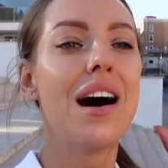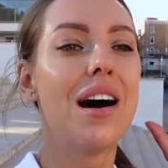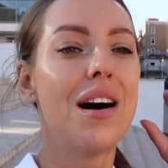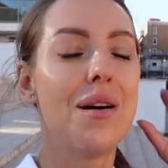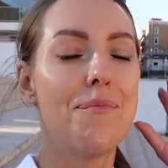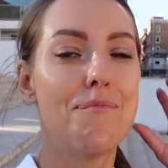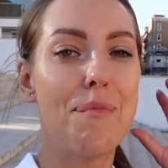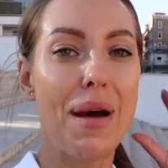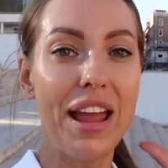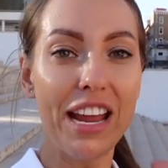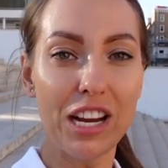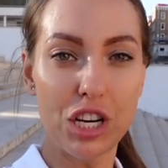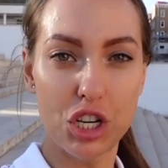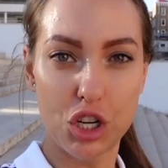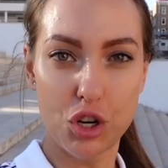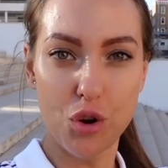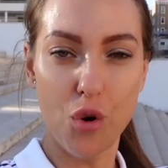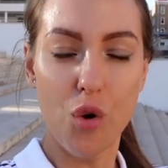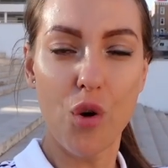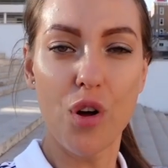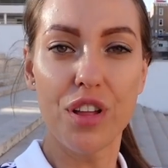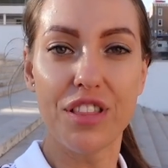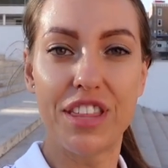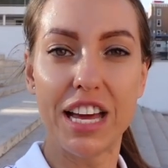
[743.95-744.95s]
make
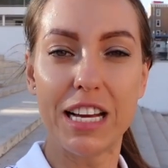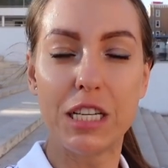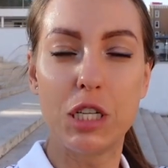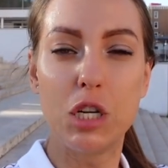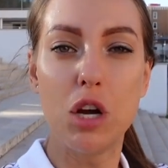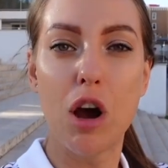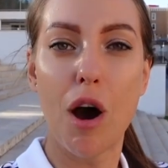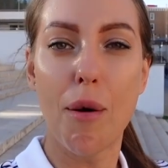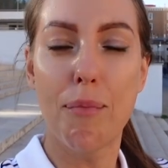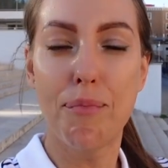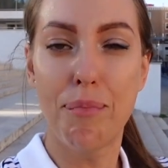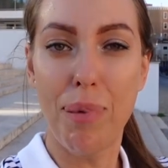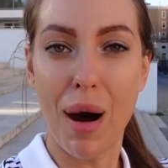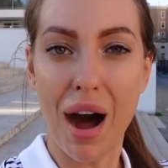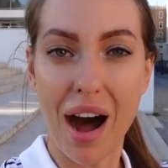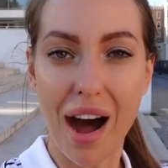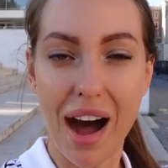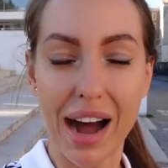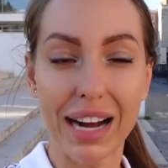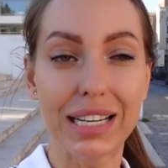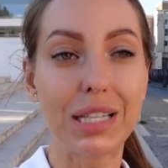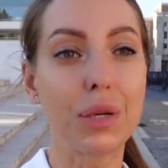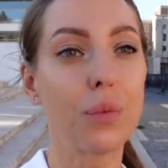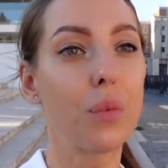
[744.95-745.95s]
sure that you're
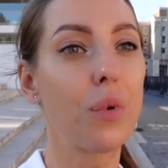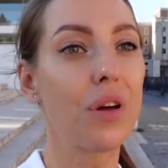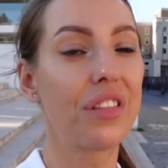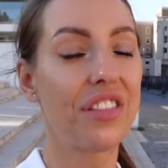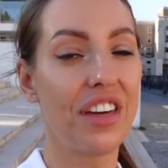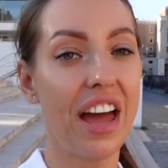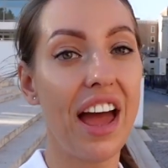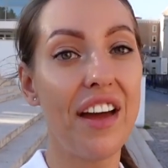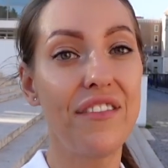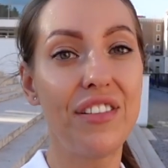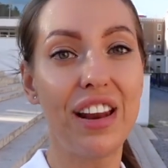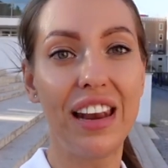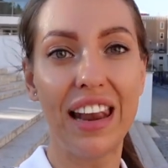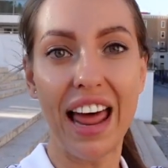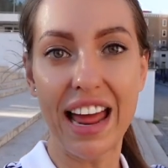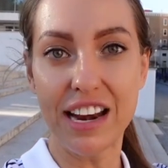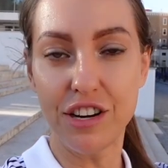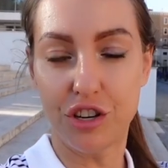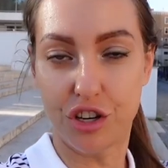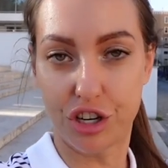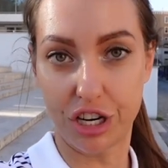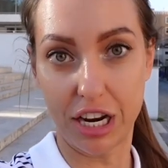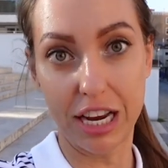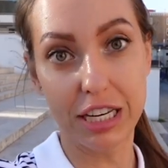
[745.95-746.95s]
packed with heavy
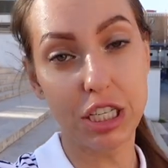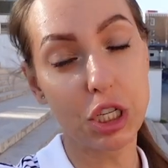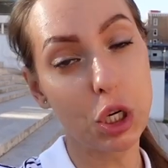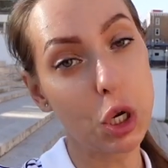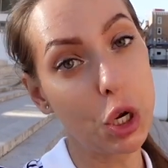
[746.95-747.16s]
lunches.